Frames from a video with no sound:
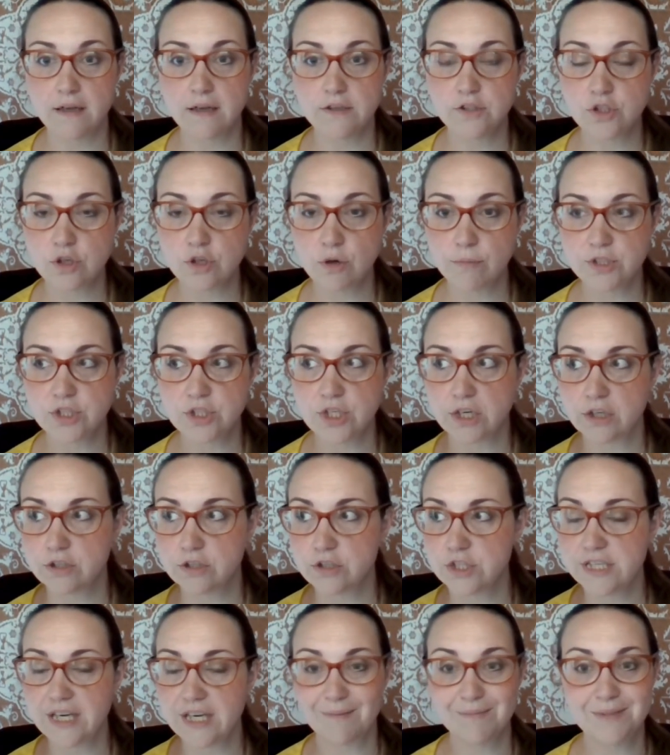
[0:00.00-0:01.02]
So much
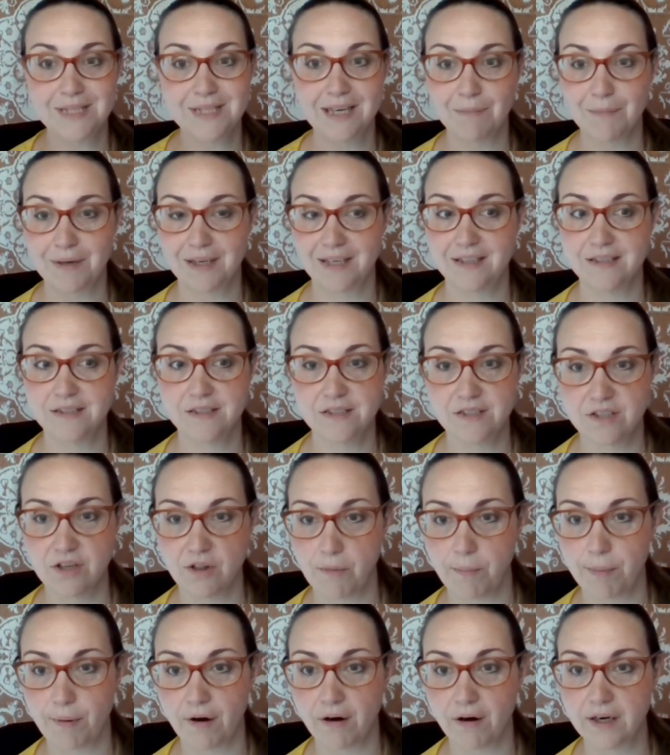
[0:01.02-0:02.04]
energy. I'm taking my kids to
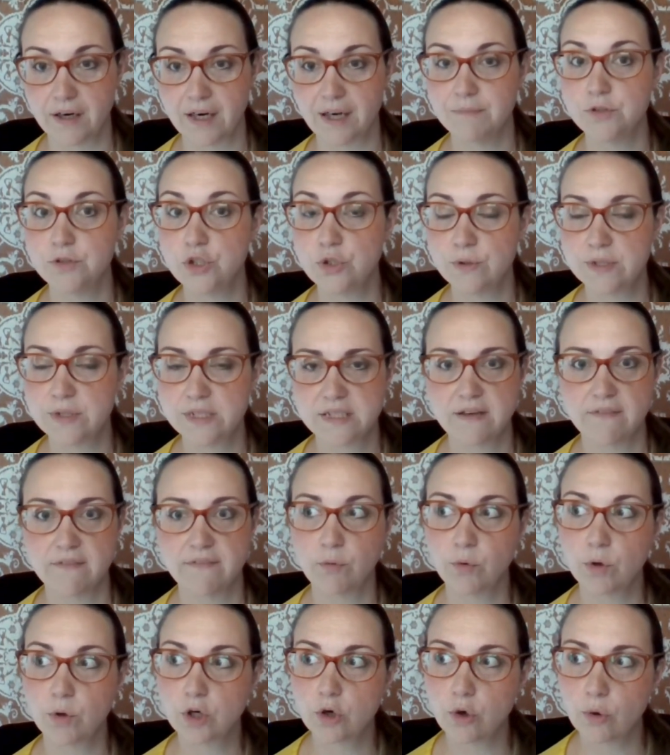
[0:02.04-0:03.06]
the park. I'm doing stuff.
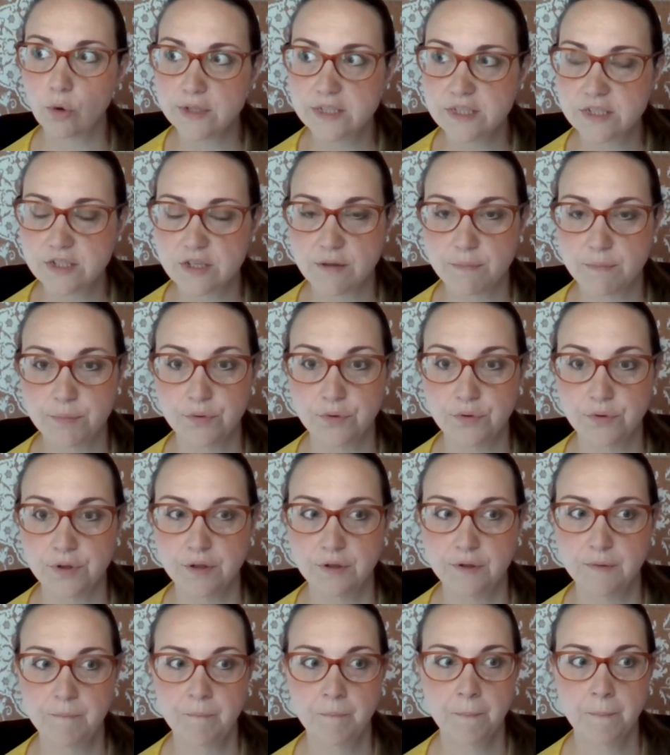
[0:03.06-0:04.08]
We're going to the
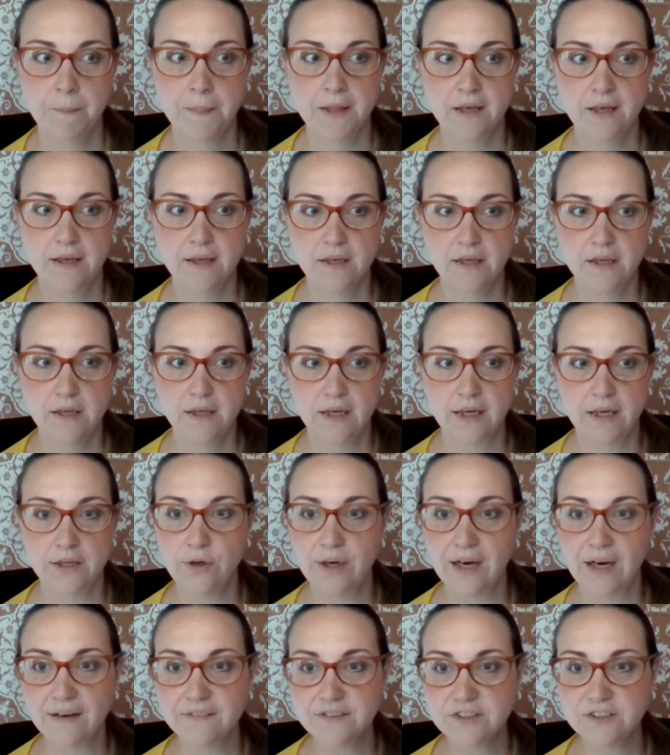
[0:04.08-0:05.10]
pool. You
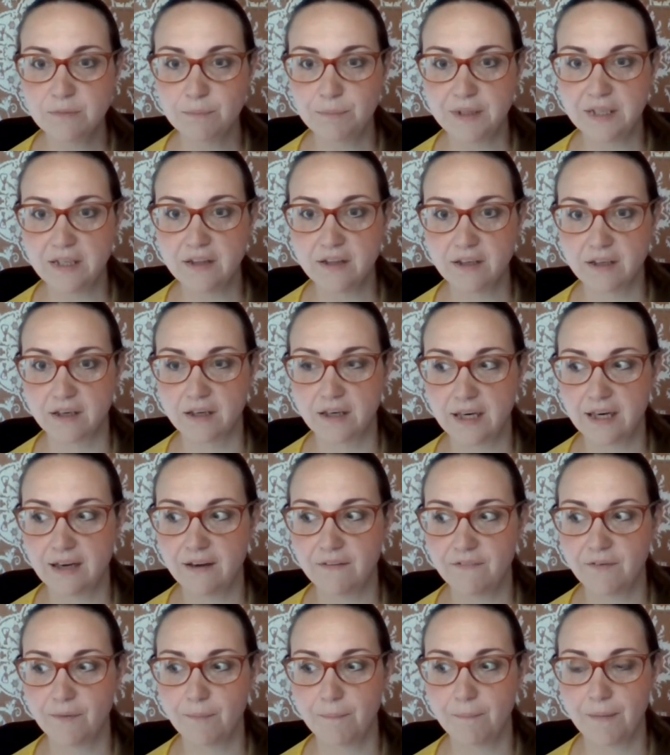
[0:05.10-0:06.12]
have to be there
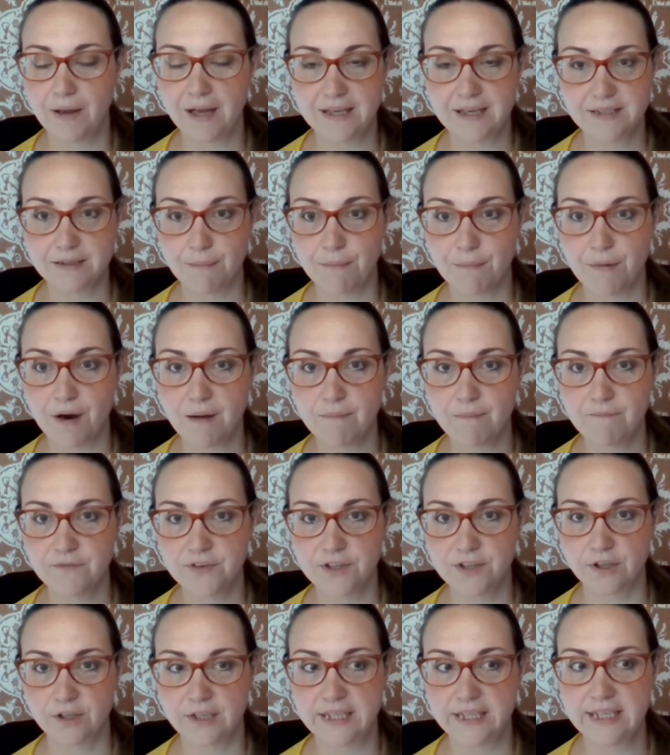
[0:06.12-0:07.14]
as a mom for
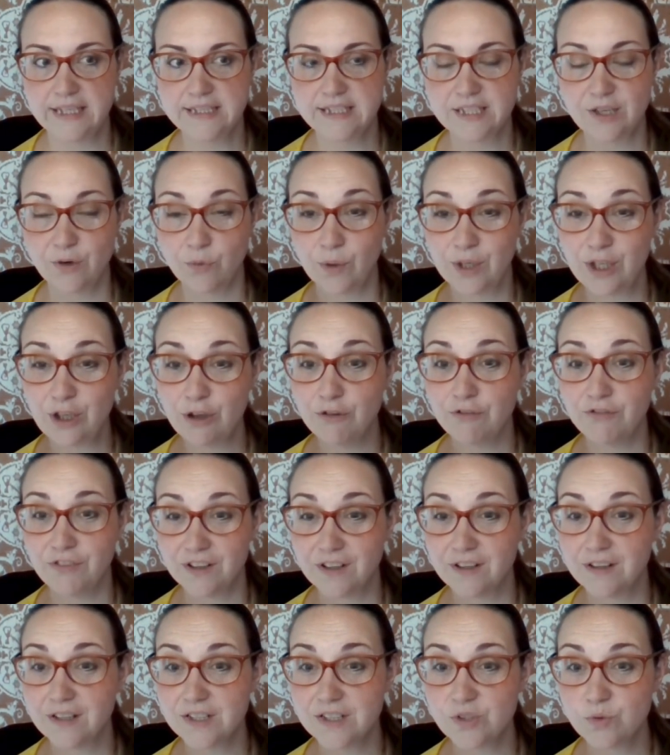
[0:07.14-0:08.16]
your kids. And when you
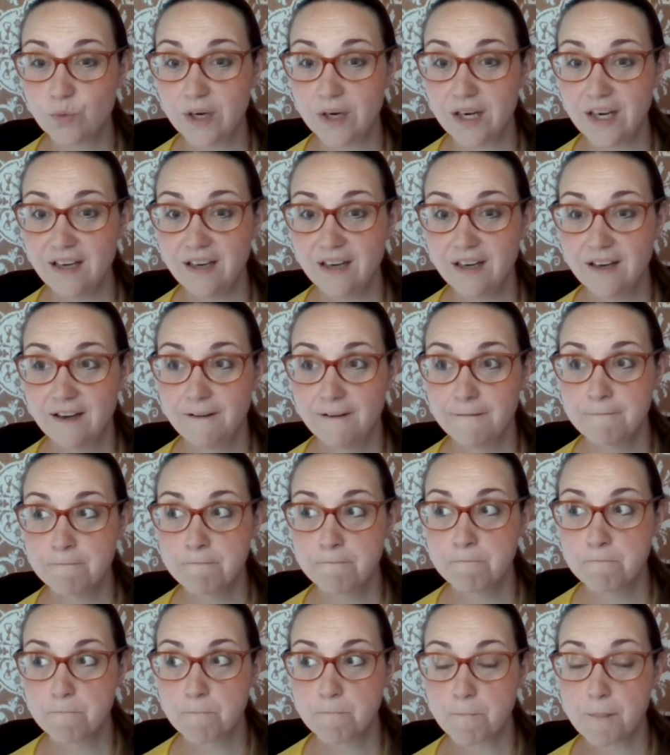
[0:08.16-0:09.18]
feel this way,
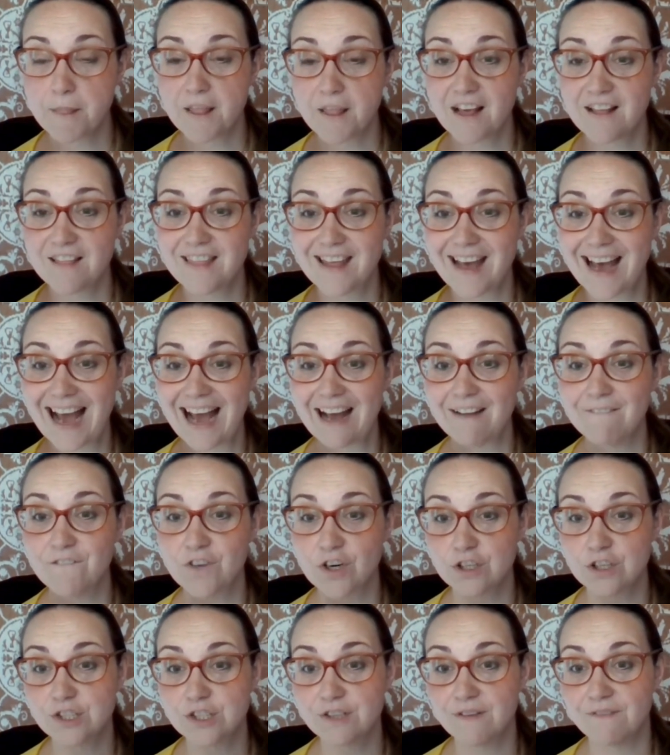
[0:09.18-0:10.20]
the
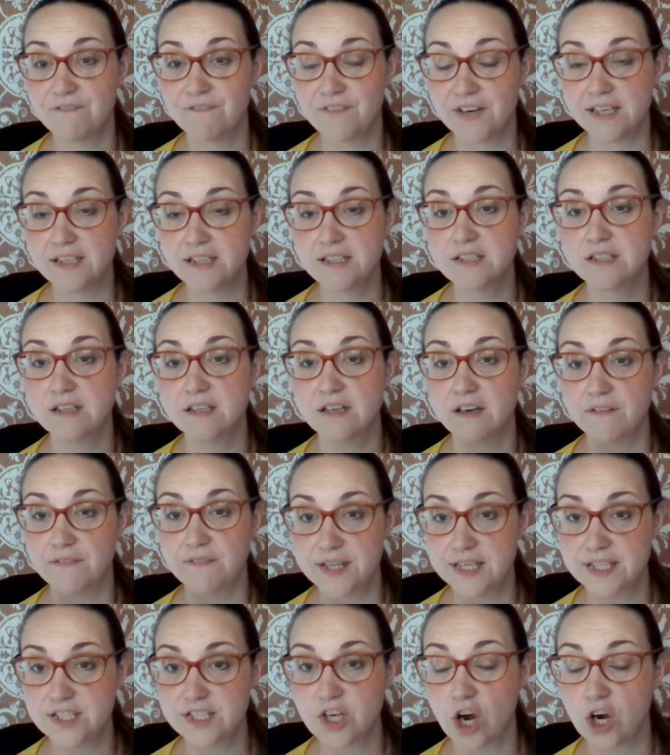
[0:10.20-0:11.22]
adverse effects
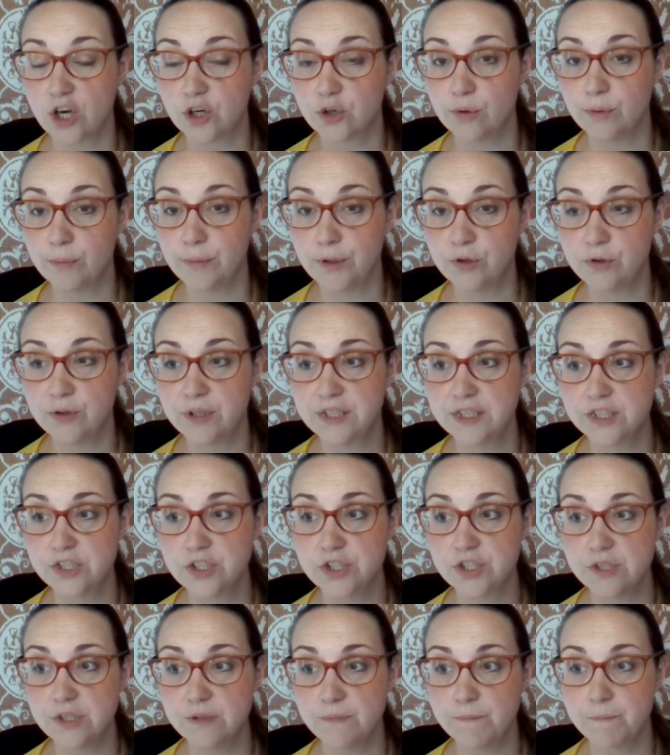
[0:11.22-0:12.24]
of this autoimmune
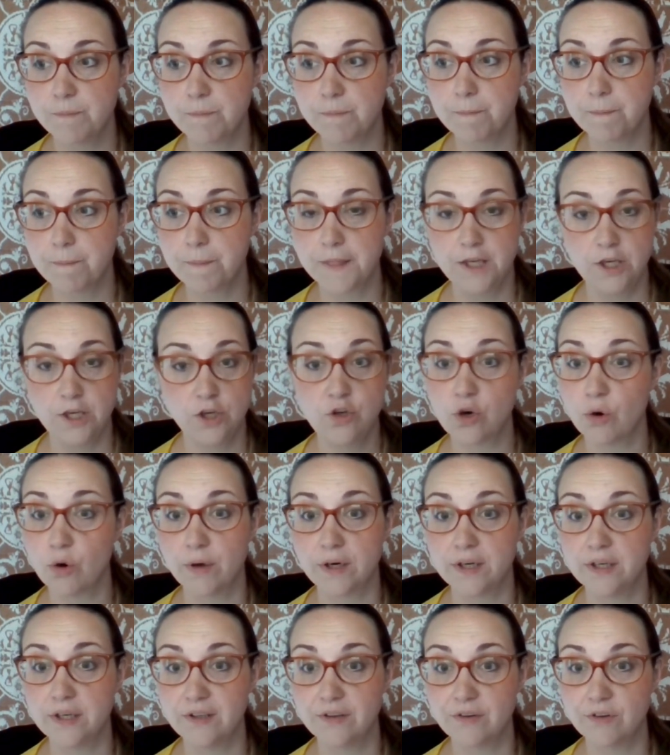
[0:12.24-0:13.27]
condition, you don't
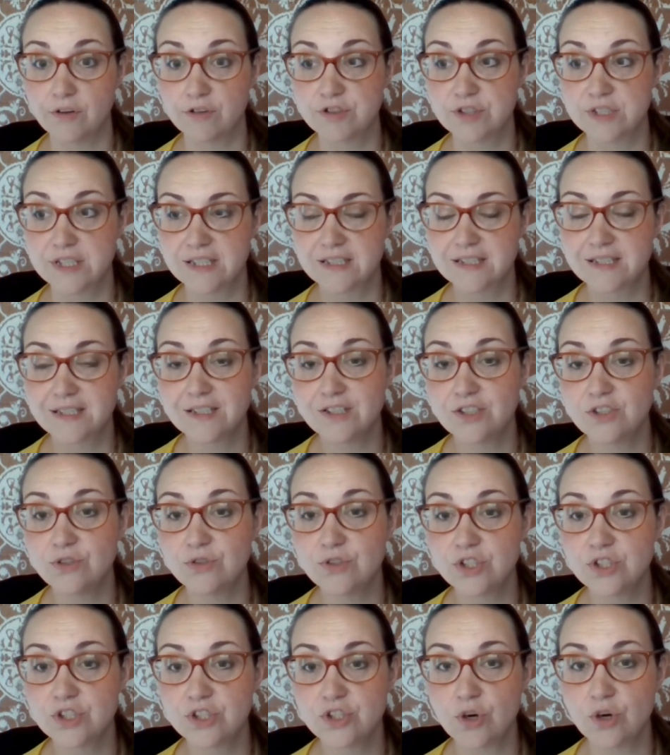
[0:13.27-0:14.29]
want to do those things because you
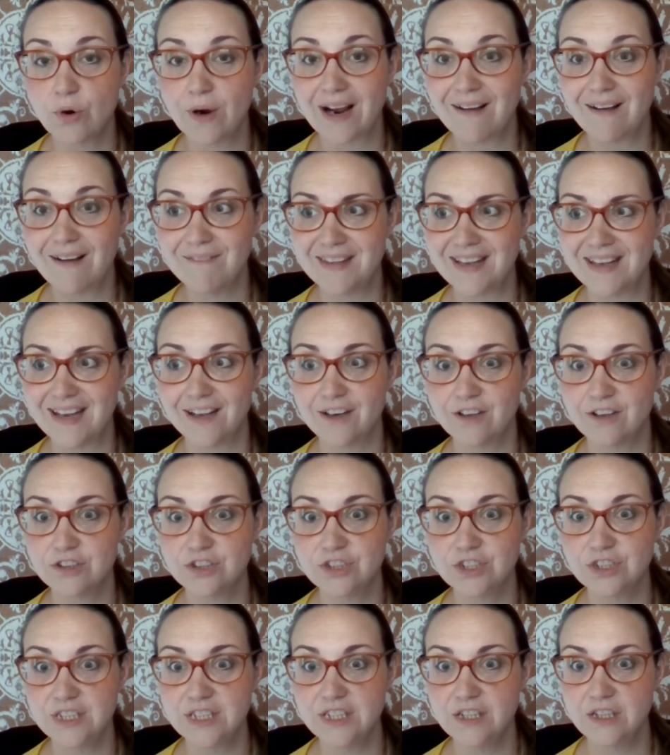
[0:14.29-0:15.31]
just don't have the
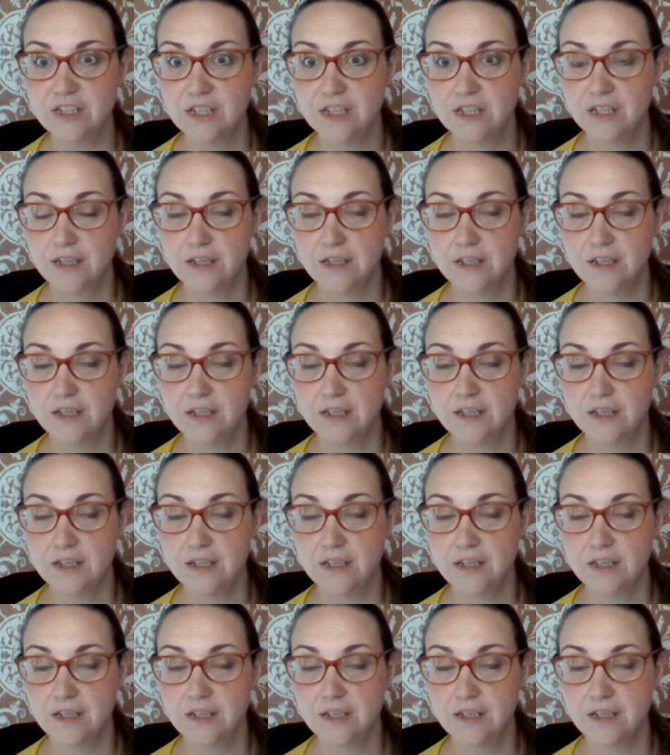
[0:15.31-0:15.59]
energy